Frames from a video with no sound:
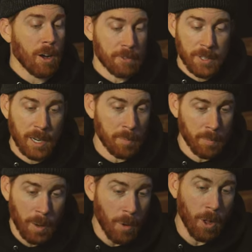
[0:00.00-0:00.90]
off, and then
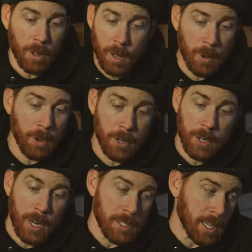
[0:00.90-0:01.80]
I'm, I'm all I'm all
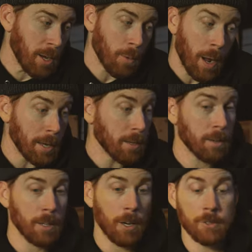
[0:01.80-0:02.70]
your guys. I can't wait.
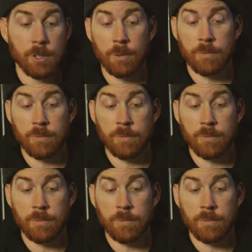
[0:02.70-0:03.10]
You know, so